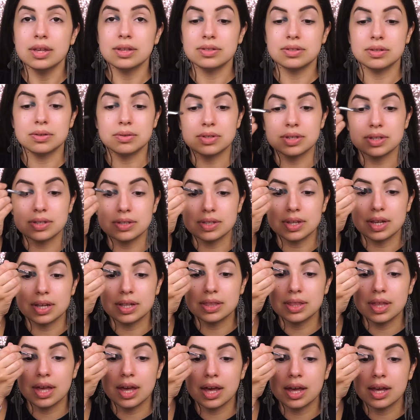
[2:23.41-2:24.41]
So just
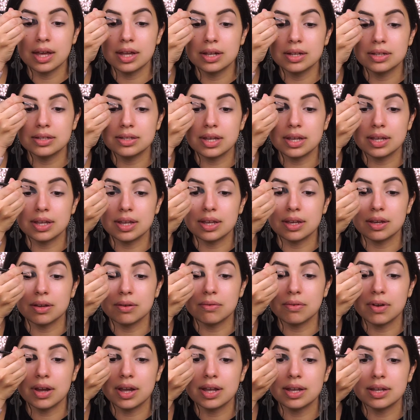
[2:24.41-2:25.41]
like that, taking
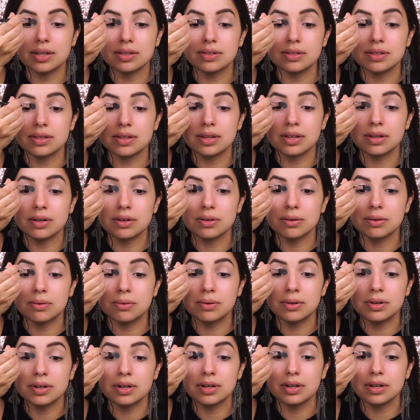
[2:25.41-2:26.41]
it right into the inner
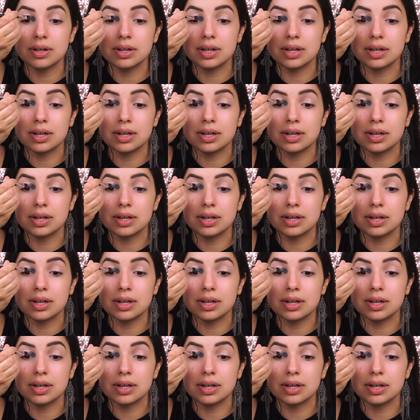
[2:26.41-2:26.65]
corner,